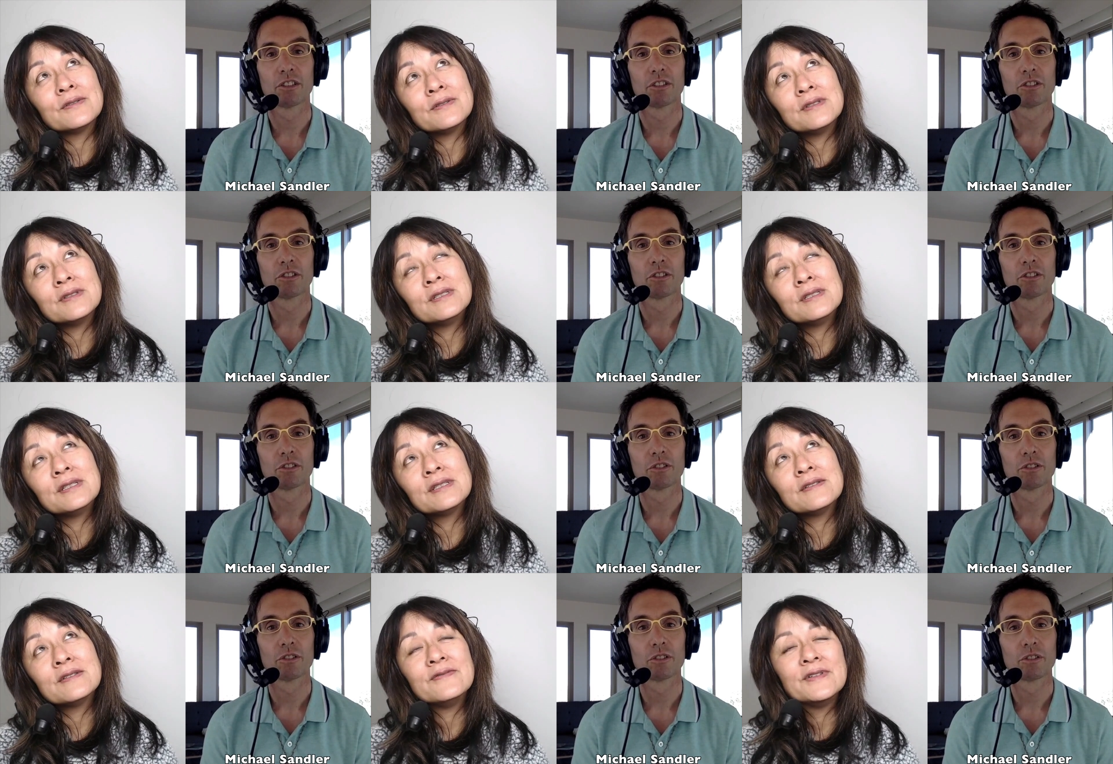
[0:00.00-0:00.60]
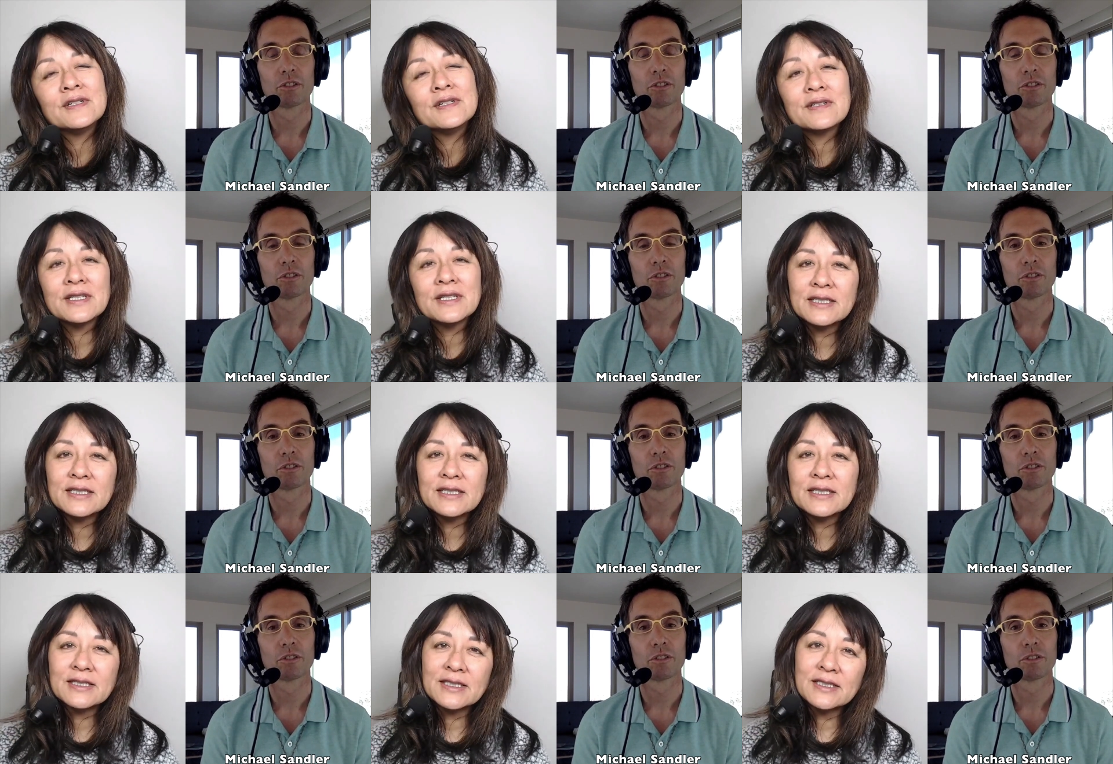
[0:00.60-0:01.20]
Speaker 1: does it feel like
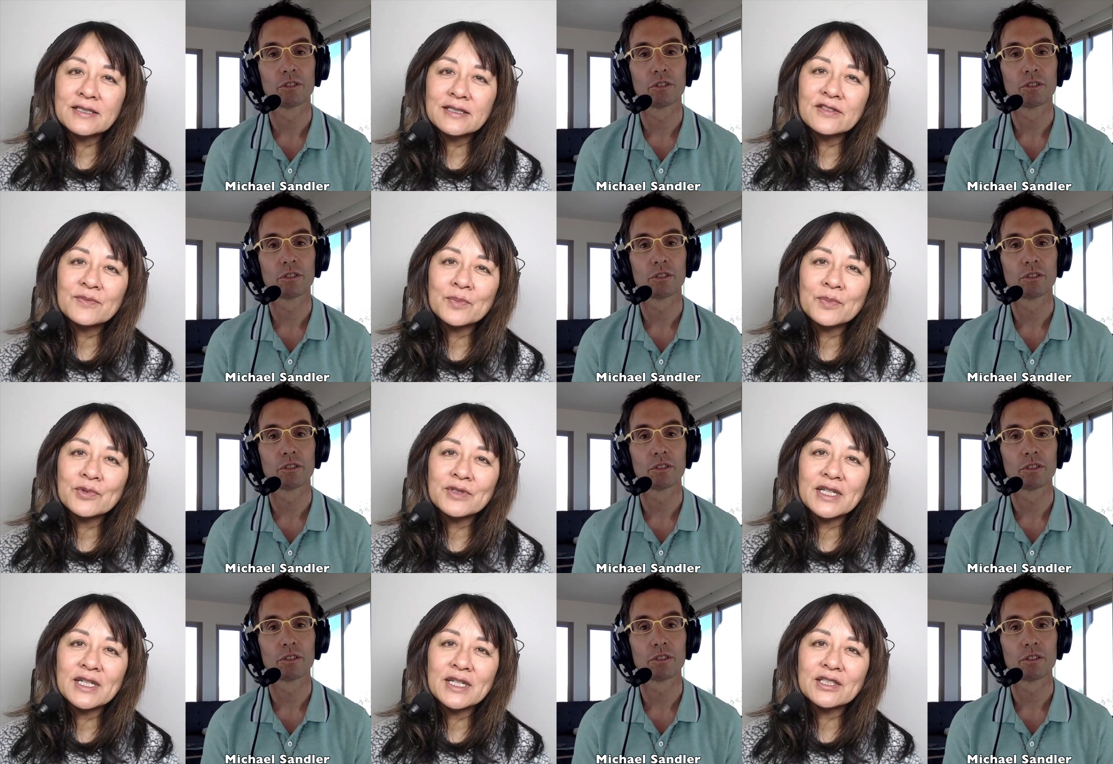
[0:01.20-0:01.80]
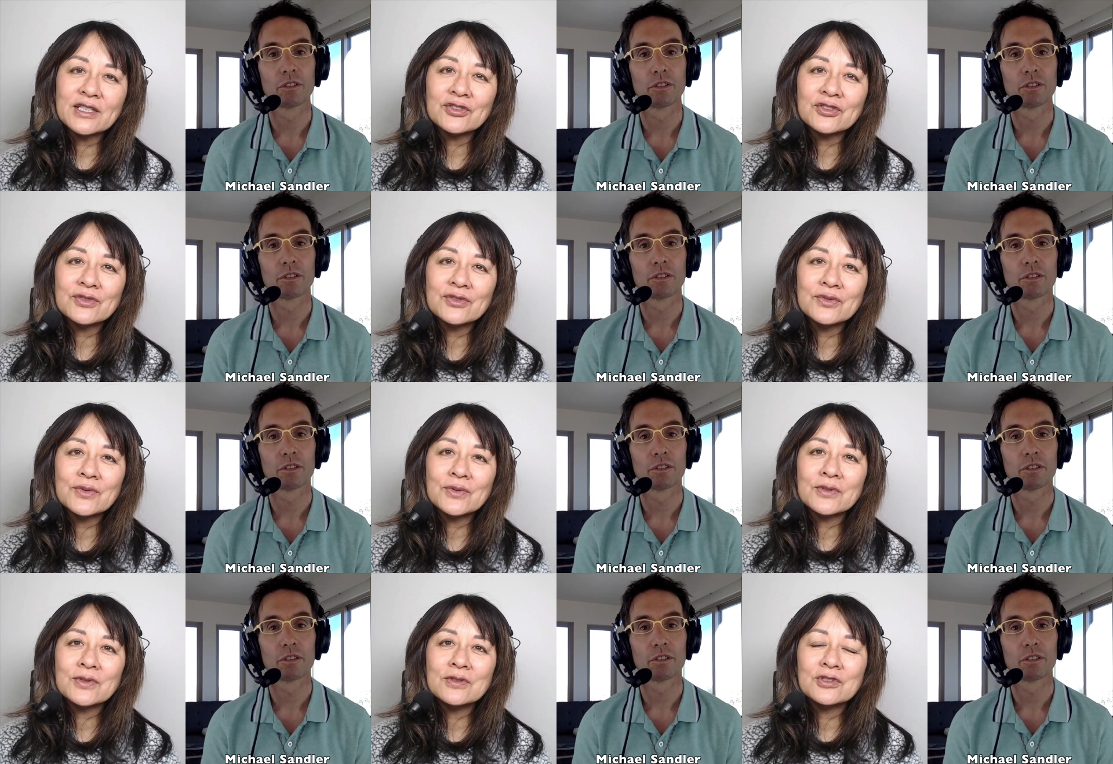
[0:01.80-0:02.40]
a sense of protection
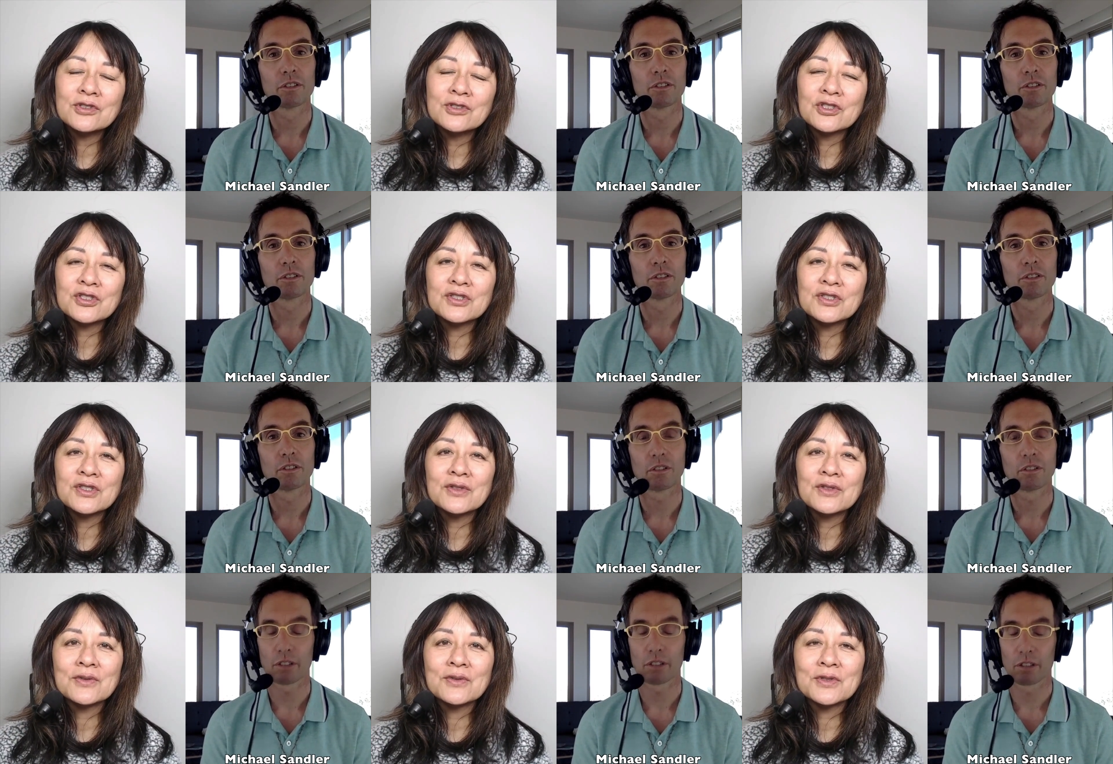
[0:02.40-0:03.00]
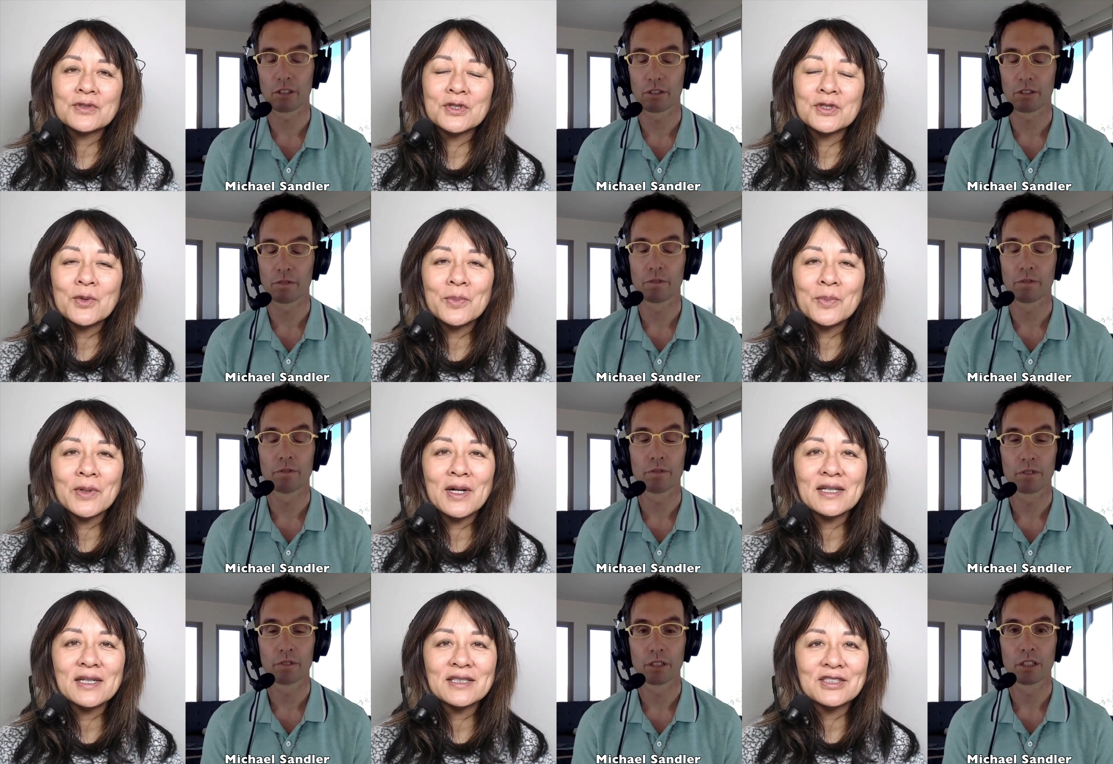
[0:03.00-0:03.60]
or you just know there's no
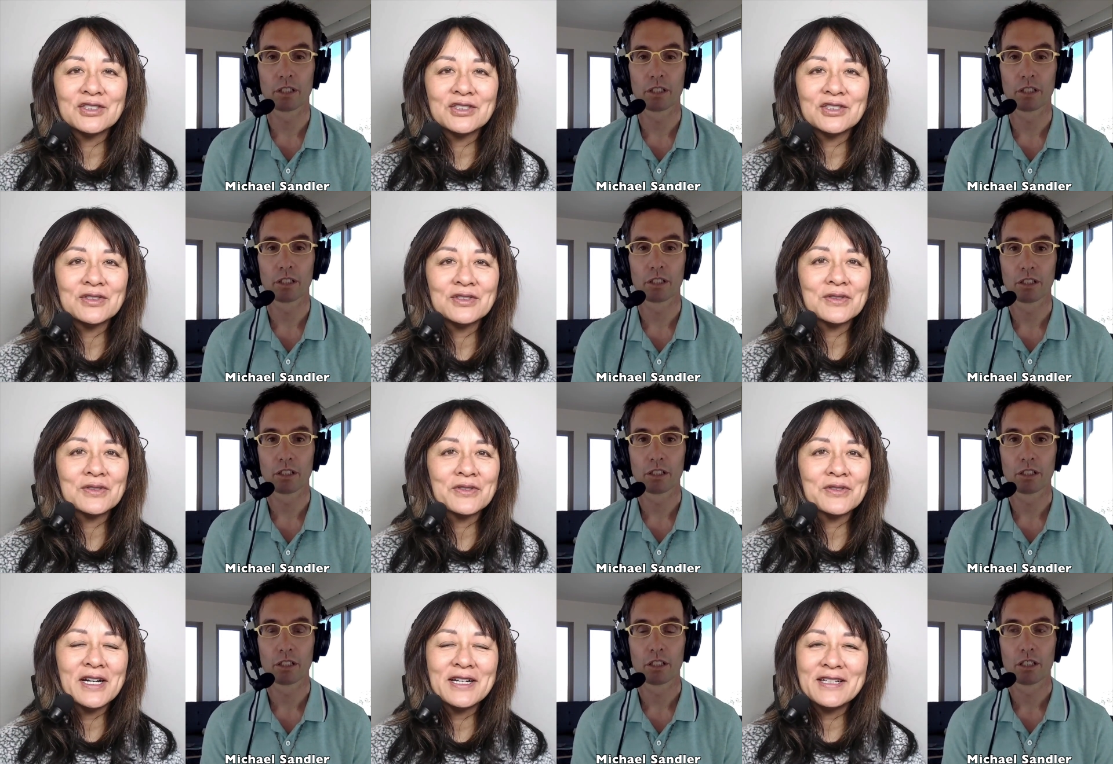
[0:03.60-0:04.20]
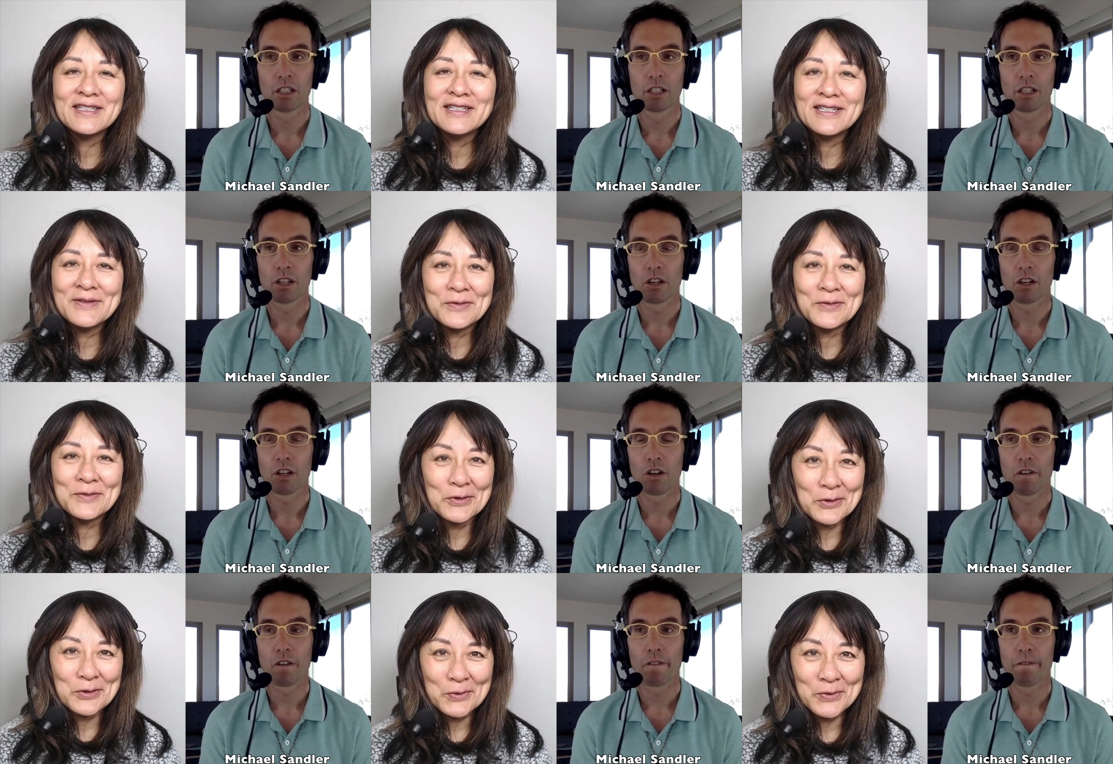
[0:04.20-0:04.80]
blockages or how did it
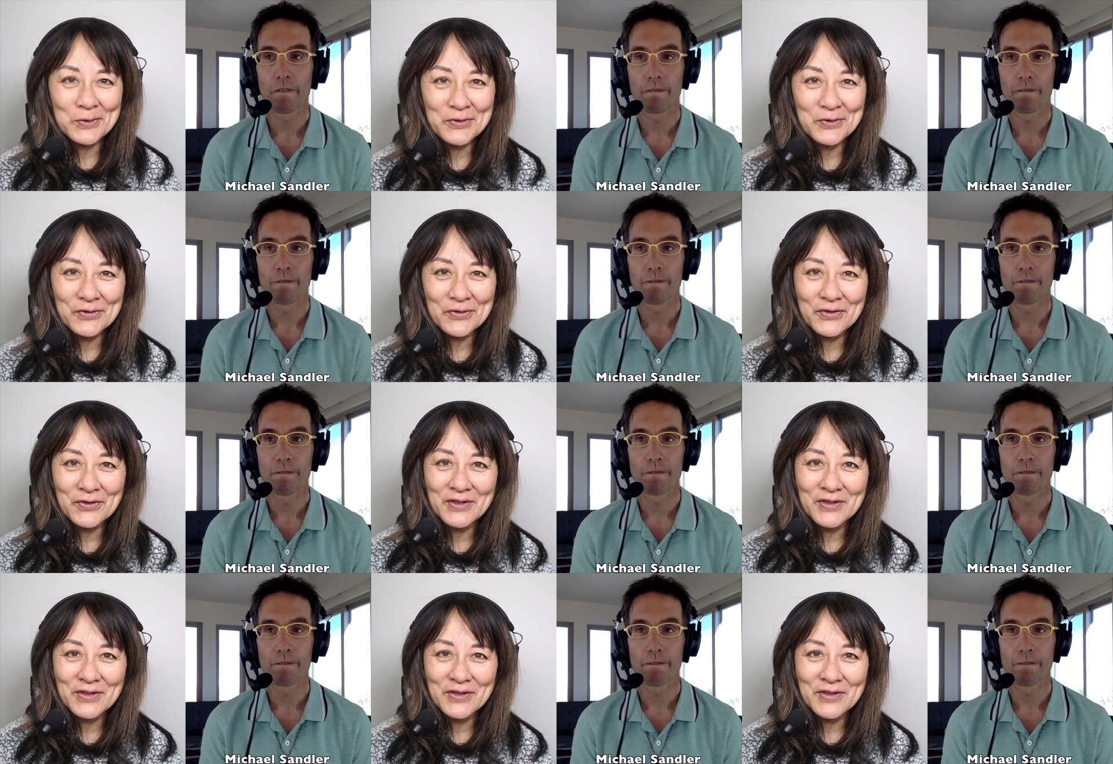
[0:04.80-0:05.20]
work for